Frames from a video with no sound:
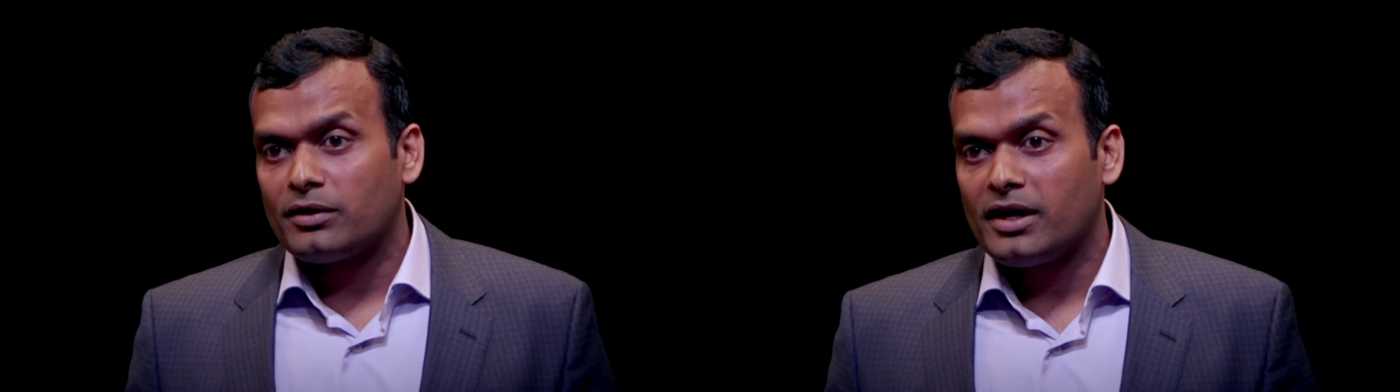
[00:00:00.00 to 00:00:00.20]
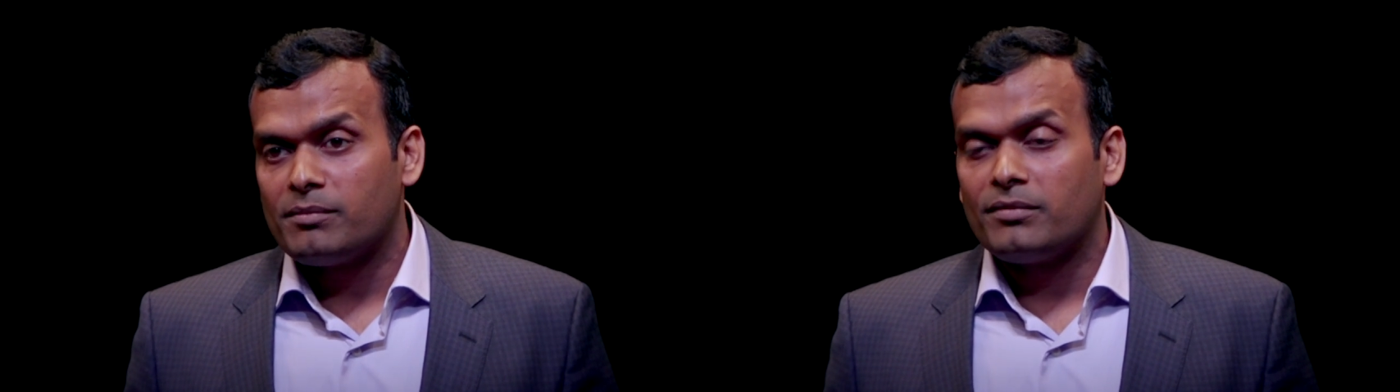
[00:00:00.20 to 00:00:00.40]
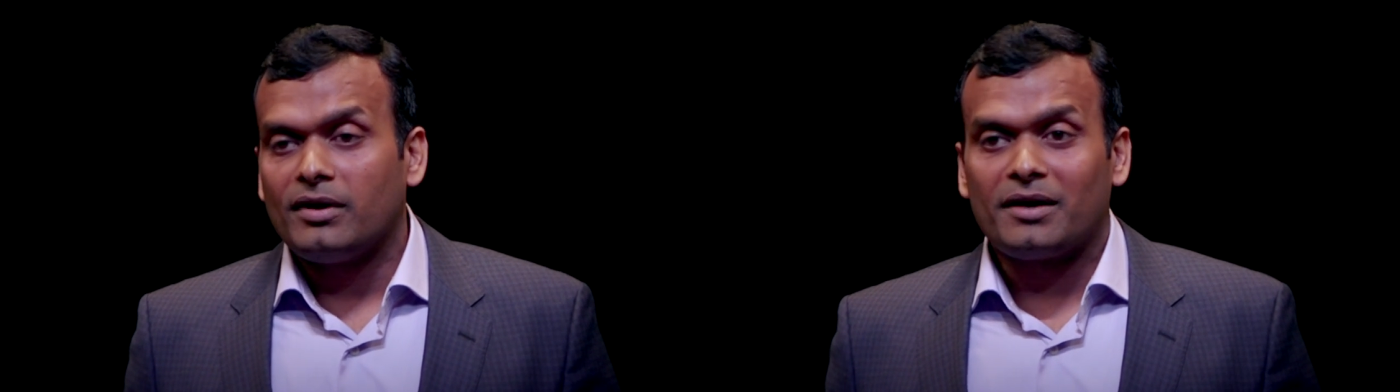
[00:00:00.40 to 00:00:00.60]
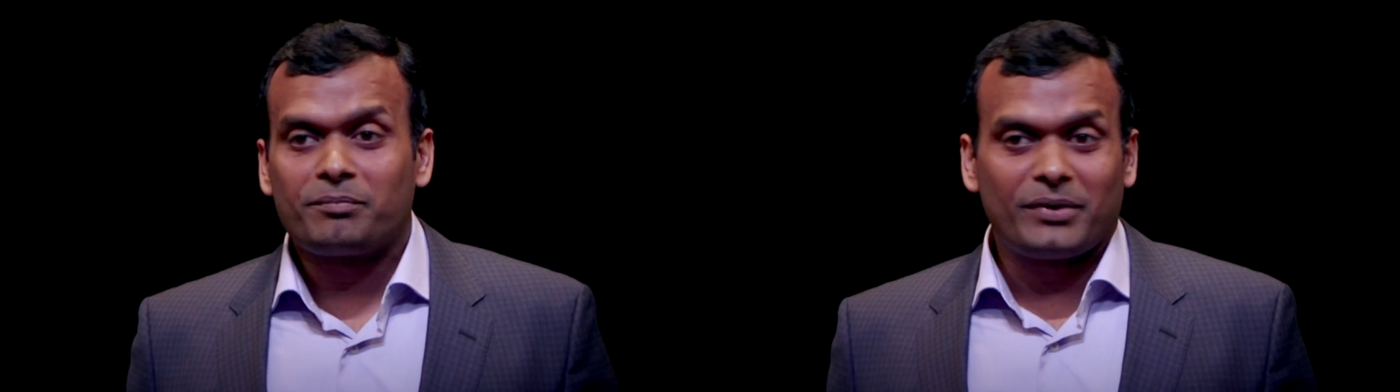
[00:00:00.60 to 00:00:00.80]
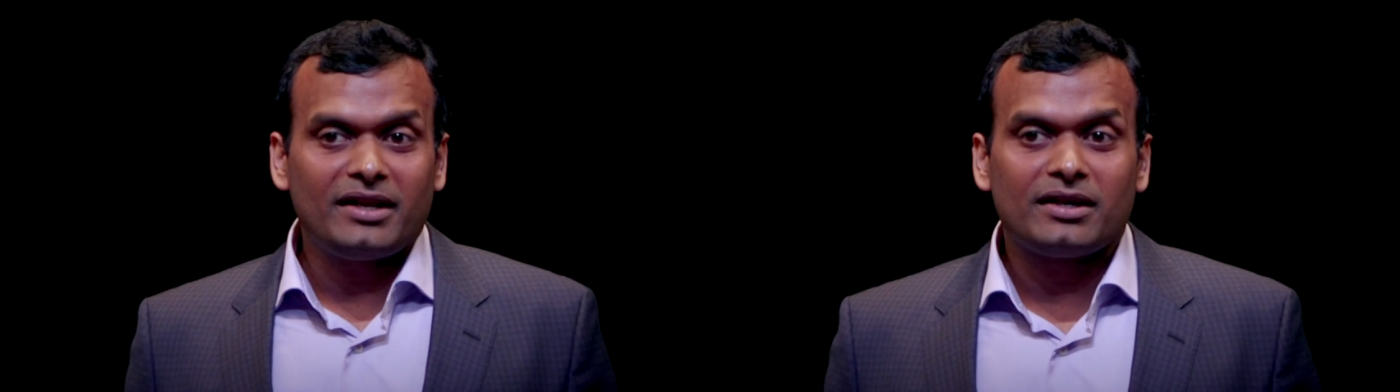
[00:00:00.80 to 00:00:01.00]
to him are
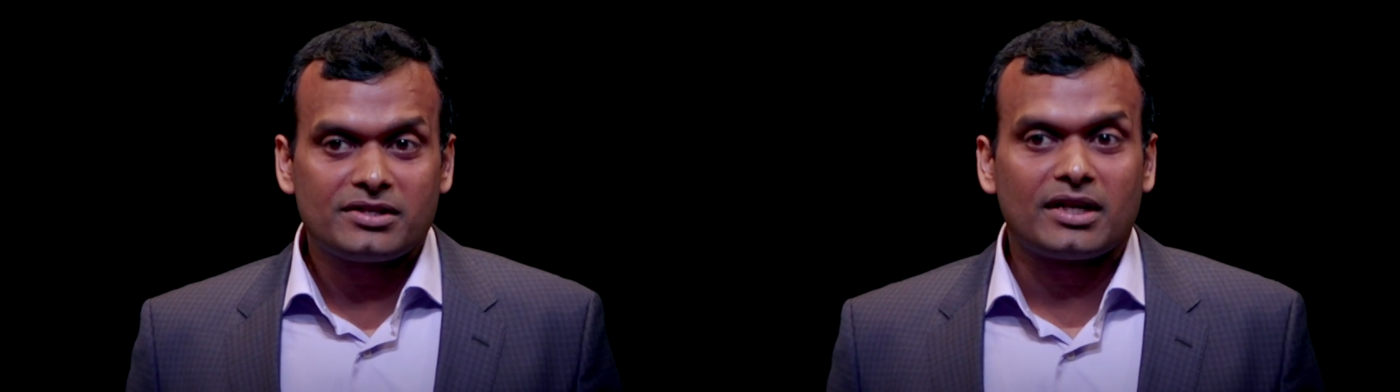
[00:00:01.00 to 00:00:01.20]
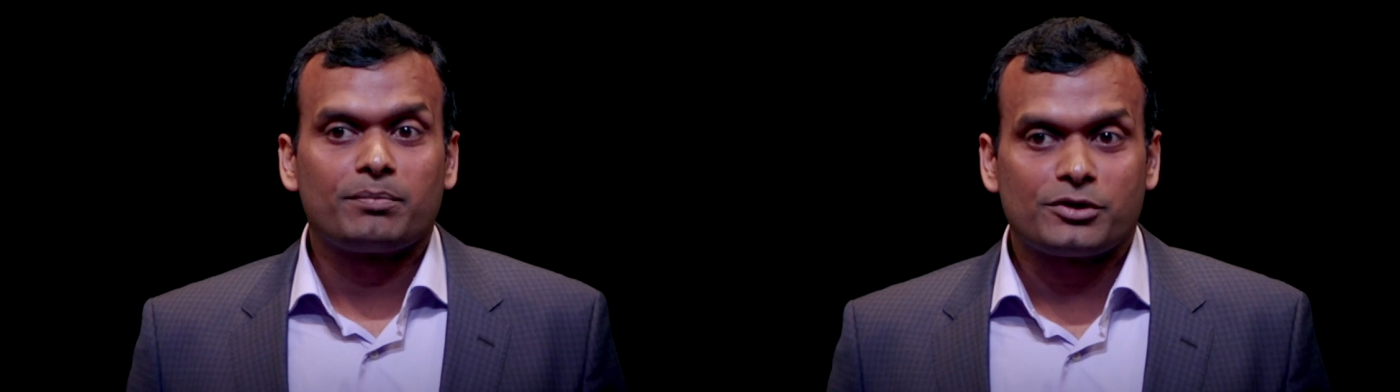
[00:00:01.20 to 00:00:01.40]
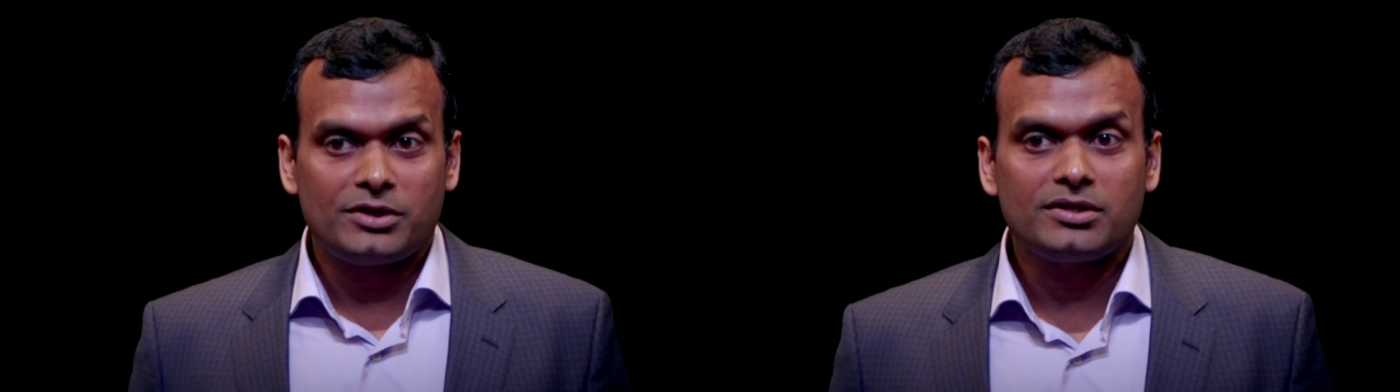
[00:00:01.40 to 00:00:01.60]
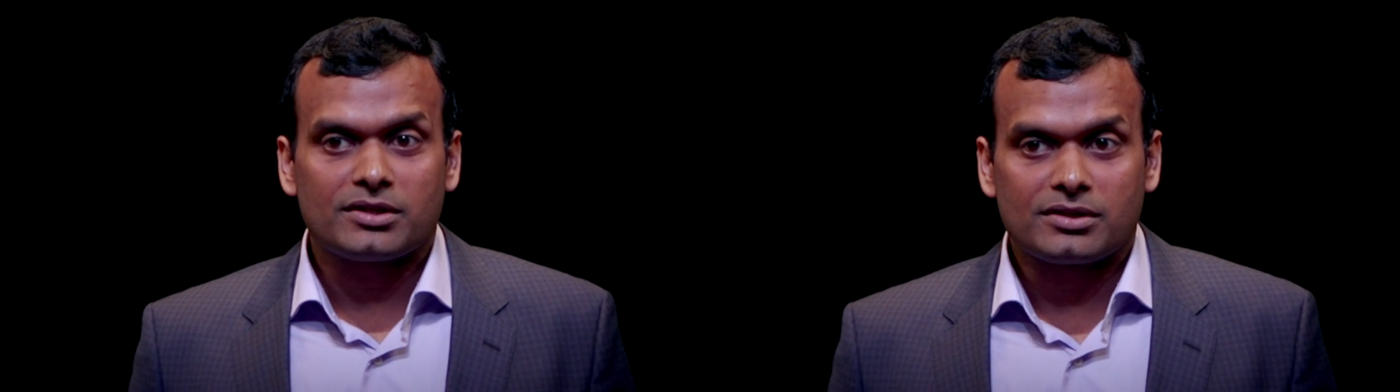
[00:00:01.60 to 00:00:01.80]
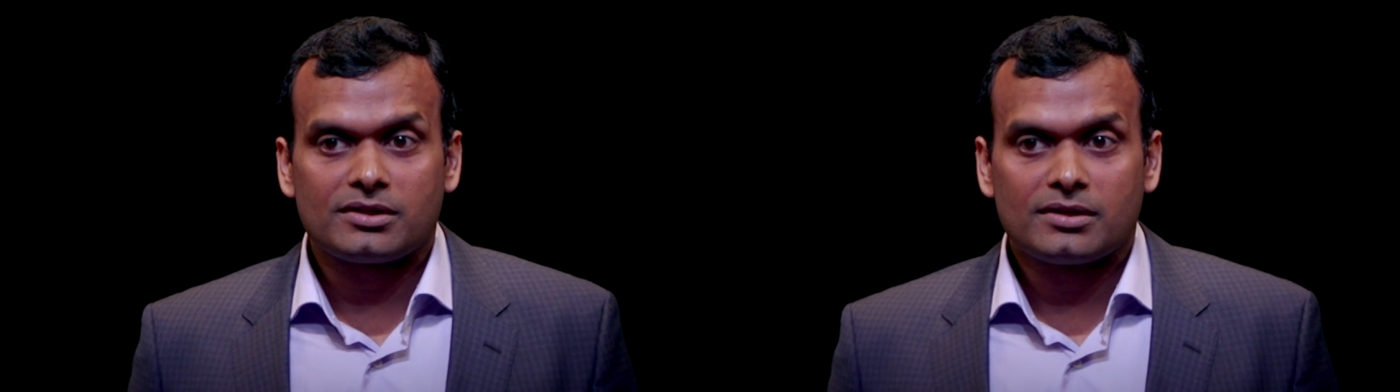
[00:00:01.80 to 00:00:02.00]
pretty risky
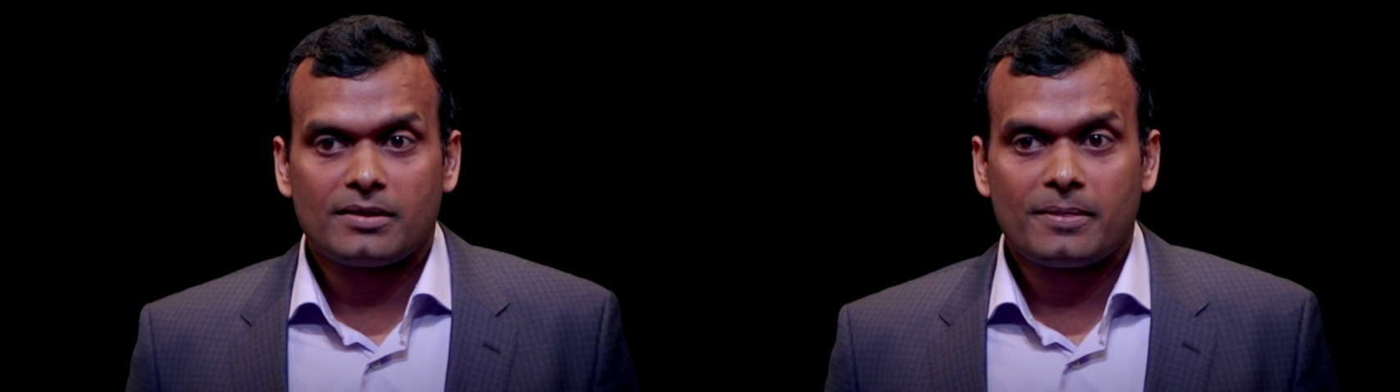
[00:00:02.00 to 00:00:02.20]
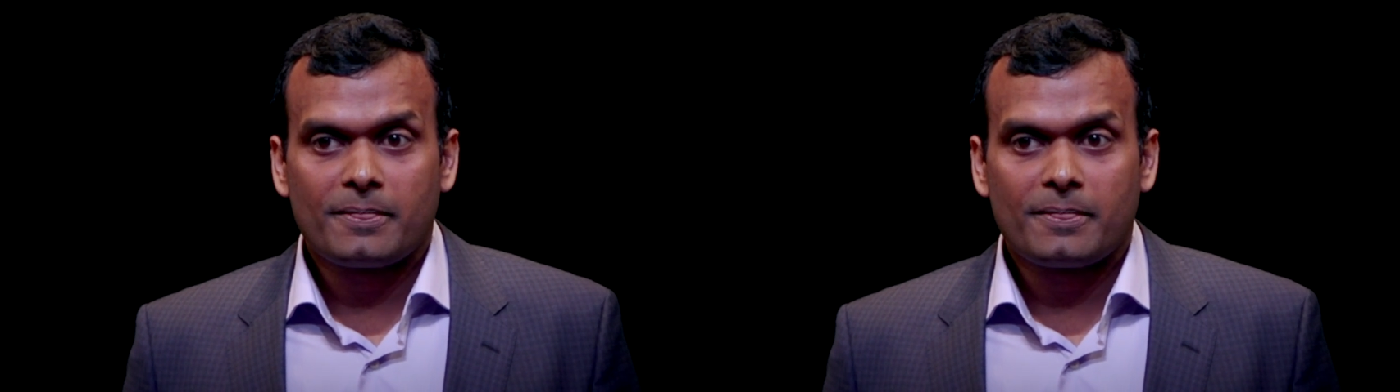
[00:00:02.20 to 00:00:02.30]
procedures.